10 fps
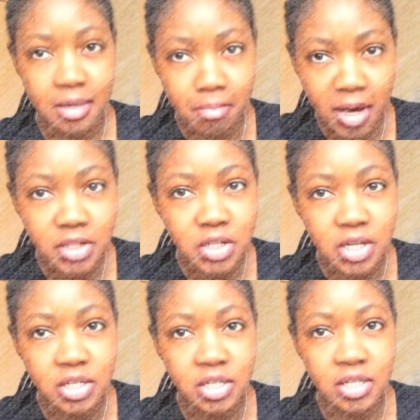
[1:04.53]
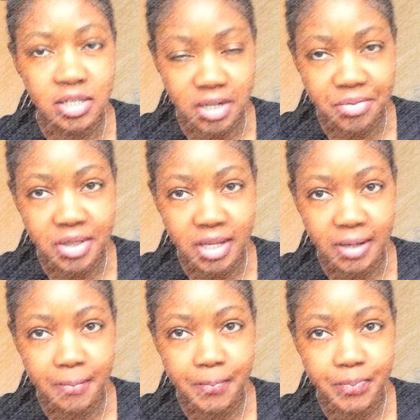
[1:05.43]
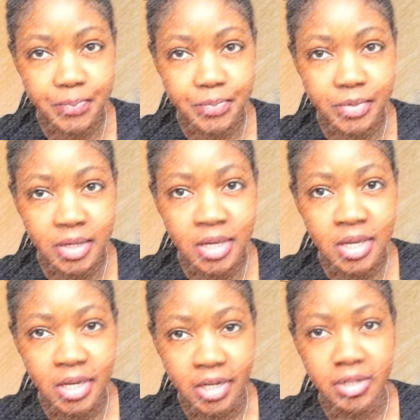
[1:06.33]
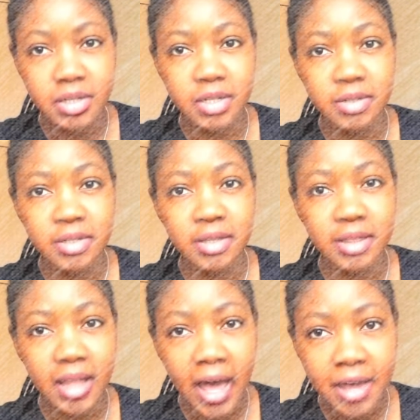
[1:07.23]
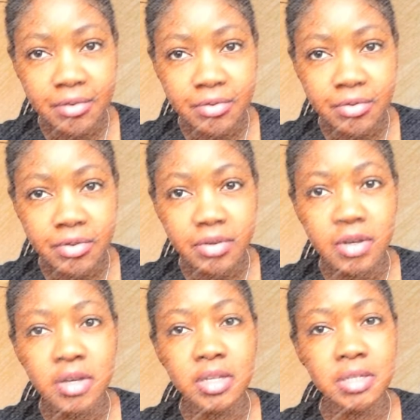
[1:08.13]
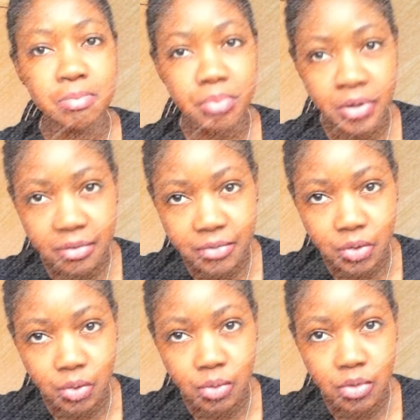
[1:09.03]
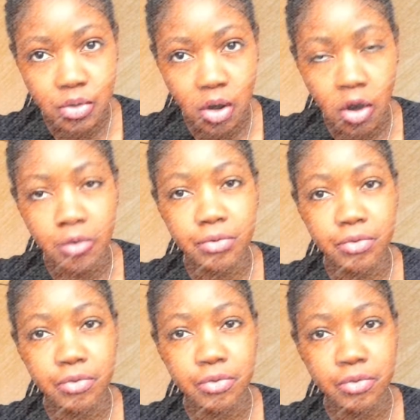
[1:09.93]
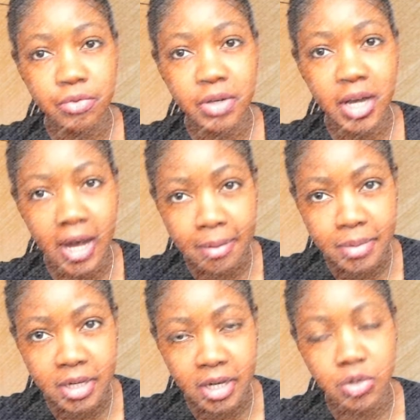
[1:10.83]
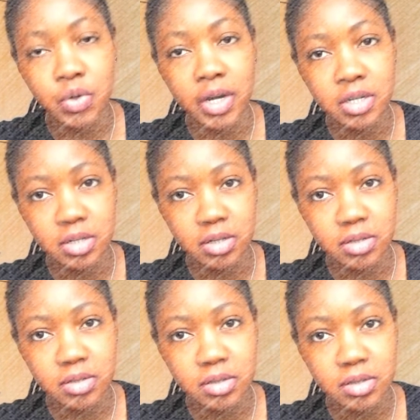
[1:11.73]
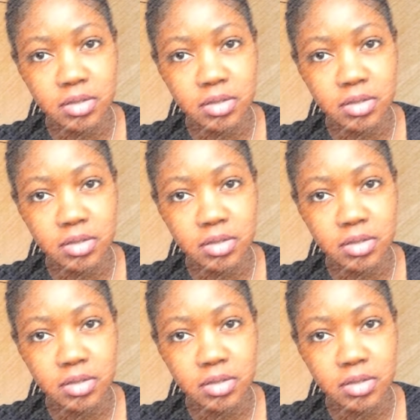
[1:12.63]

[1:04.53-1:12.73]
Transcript: Imagination is everything. It is life's preview of coming attractions.